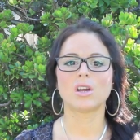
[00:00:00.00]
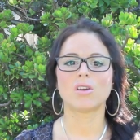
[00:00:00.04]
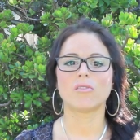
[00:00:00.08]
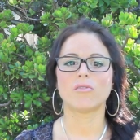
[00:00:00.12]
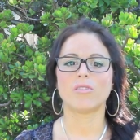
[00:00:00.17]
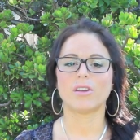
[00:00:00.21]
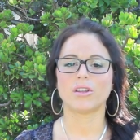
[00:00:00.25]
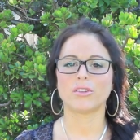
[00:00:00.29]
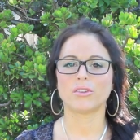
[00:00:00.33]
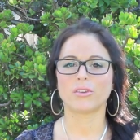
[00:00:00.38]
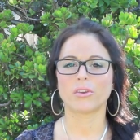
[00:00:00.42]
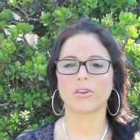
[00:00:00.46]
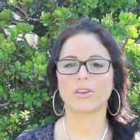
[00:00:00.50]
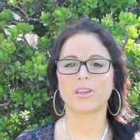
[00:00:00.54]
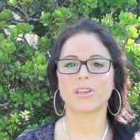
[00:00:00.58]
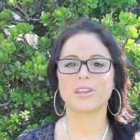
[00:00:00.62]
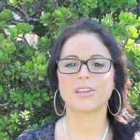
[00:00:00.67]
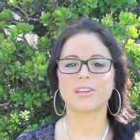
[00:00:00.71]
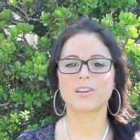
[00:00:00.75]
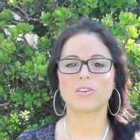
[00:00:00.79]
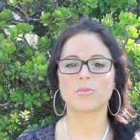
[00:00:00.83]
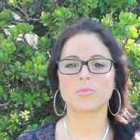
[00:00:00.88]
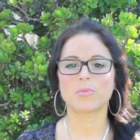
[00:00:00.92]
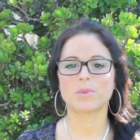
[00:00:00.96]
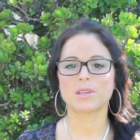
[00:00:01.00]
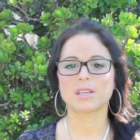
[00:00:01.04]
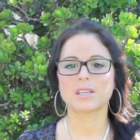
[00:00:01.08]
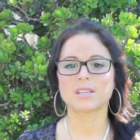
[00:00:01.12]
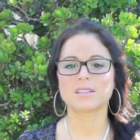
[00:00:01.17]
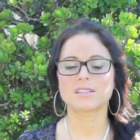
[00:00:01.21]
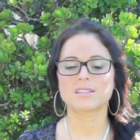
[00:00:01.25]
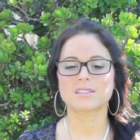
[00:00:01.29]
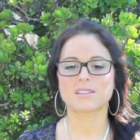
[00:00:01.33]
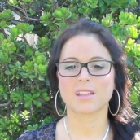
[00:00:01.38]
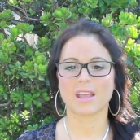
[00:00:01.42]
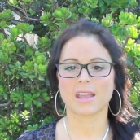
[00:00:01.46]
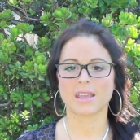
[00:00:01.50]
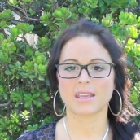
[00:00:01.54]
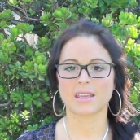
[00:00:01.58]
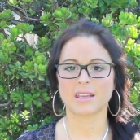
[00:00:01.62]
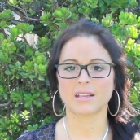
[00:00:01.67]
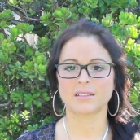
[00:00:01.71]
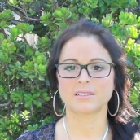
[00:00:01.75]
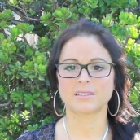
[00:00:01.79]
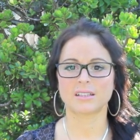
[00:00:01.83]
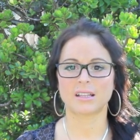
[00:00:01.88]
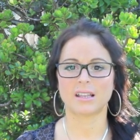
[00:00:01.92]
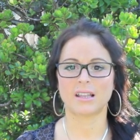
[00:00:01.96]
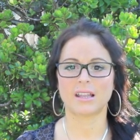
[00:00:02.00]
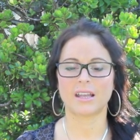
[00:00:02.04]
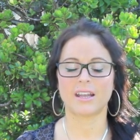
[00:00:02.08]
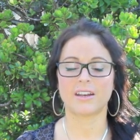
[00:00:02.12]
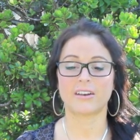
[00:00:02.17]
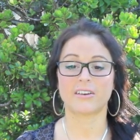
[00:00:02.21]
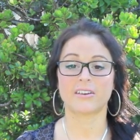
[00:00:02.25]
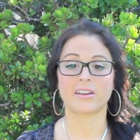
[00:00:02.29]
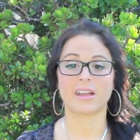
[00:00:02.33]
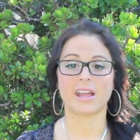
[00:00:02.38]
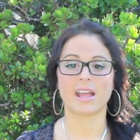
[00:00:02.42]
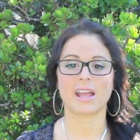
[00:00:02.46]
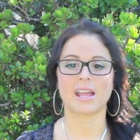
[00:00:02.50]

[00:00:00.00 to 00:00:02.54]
when you hear me saying the letter